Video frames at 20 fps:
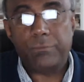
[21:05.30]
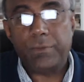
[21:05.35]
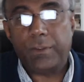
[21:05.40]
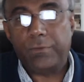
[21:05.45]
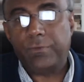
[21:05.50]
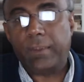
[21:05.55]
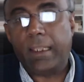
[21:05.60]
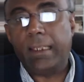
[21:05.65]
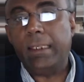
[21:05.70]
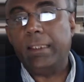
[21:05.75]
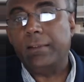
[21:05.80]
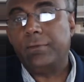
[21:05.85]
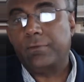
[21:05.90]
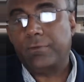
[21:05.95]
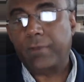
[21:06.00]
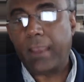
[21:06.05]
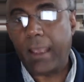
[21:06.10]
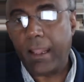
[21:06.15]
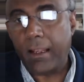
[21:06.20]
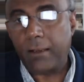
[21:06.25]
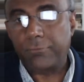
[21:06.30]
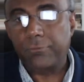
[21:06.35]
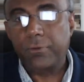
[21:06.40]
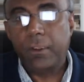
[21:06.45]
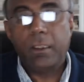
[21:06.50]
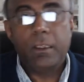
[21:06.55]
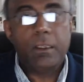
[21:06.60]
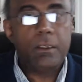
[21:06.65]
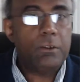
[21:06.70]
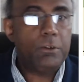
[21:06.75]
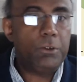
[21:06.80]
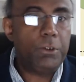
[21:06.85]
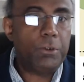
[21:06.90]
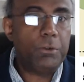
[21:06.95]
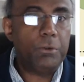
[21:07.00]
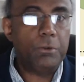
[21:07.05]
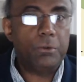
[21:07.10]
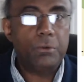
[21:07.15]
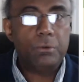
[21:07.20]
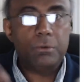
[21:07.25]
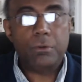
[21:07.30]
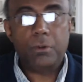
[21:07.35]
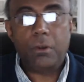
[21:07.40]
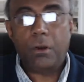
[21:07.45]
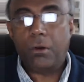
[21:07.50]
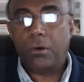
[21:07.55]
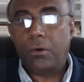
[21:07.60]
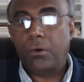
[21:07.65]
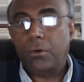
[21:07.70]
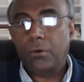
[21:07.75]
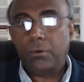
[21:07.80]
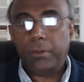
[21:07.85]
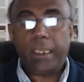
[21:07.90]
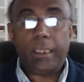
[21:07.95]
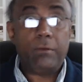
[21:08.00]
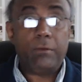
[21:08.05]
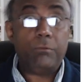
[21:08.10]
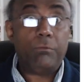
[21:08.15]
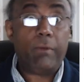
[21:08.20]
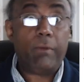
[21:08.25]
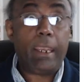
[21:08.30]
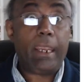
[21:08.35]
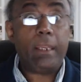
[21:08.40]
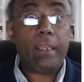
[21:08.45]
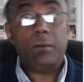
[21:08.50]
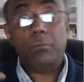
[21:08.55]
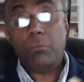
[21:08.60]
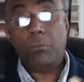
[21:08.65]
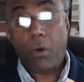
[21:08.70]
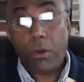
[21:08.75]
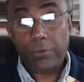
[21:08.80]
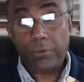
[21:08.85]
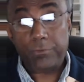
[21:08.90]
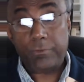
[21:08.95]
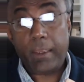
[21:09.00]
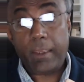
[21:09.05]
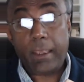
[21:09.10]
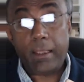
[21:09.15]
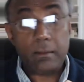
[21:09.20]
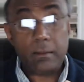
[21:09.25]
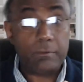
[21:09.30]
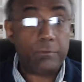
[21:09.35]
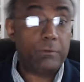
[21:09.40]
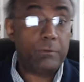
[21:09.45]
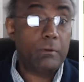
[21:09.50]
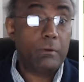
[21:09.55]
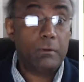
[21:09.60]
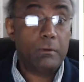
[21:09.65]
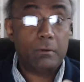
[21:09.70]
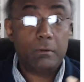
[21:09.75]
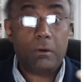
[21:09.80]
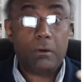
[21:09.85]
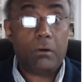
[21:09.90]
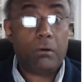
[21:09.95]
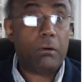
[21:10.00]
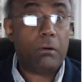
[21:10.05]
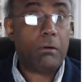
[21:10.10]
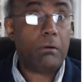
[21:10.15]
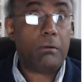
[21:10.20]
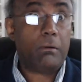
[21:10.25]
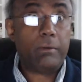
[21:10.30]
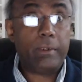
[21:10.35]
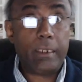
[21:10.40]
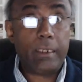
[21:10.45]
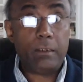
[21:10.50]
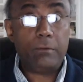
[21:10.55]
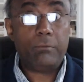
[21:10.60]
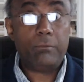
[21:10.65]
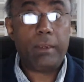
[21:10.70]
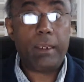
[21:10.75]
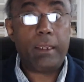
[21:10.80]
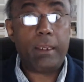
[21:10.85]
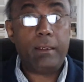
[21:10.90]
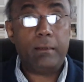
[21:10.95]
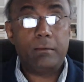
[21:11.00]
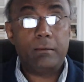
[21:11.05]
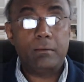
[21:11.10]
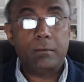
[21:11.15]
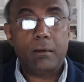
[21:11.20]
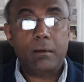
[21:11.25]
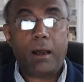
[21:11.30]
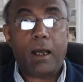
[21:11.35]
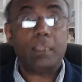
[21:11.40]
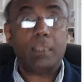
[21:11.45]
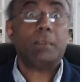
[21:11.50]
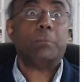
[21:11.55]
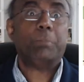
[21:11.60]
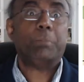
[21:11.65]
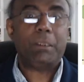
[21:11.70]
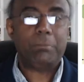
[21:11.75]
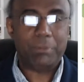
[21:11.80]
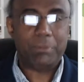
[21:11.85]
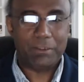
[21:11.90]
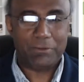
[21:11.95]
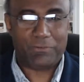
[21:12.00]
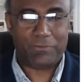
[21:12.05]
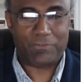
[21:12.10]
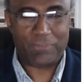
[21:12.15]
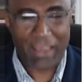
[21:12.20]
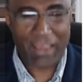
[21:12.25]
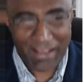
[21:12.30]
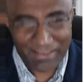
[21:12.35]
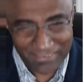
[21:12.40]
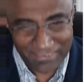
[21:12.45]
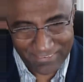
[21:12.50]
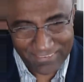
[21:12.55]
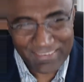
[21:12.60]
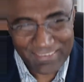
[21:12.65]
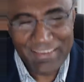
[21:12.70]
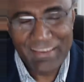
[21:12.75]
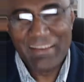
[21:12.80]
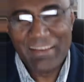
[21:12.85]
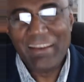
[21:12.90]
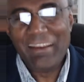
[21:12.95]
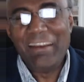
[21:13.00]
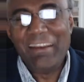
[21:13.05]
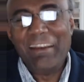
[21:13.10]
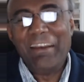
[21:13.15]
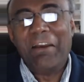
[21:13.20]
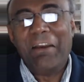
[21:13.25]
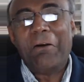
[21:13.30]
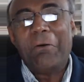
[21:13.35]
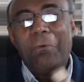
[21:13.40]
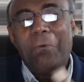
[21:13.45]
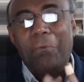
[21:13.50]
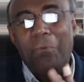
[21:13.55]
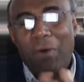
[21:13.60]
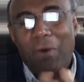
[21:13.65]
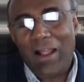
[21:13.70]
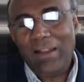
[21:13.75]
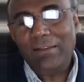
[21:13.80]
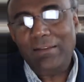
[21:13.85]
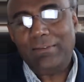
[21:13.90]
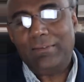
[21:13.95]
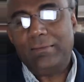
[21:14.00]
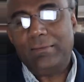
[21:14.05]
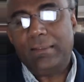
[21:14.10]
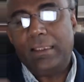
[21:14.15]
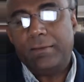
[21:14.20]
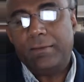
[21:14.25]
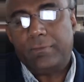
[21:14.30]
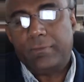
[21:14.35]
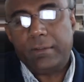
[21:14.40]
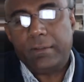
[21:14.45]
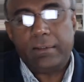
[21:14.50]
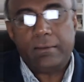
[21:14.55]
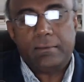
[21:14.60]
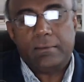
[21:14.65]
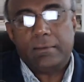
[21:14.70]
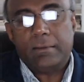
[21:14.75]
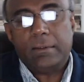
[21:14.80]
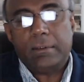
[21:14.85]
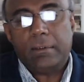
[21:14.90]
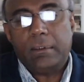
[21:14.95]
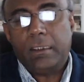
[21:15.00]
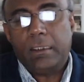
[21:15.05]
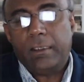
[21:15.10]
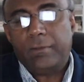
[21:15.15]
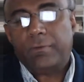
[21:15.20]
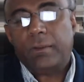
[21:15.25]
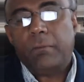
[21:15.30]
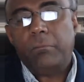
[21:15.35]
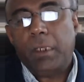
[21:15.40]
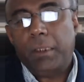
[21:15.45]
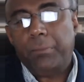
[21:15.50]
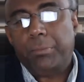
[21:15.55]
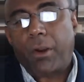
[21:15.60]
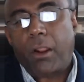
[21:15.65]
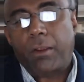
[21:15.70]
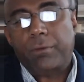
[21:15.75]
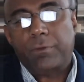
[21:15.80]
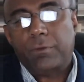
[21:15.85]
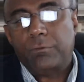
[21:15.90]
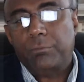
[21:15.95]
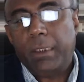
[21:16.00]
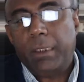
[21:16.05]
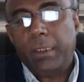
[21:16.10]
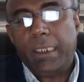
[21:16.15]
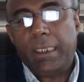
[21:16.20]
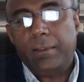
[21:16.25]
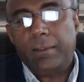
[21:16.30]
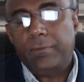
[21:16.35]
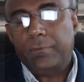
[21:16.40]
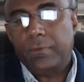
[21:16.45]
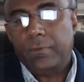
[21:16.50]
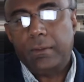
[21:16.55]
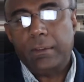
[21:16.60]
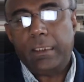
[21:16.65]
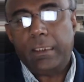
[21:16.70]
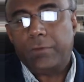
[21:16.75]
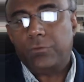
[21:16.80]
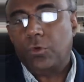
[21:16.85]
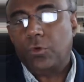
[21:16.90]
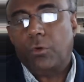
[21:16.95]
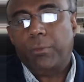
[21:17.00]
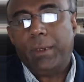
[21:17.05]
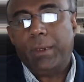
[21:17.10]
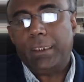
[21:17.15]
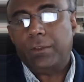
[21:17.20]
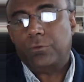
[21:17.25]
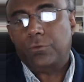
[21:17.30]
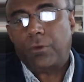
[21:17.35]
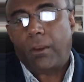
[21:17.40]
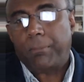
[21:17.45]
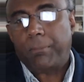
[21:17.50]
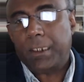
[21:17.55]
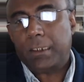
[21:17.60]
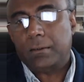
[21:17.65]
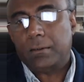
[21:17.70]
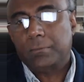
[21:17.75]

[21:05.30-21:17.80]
the cell itself to go invade more cells or invade other people's cells. Once this assembly process begins, there's no way to stop it.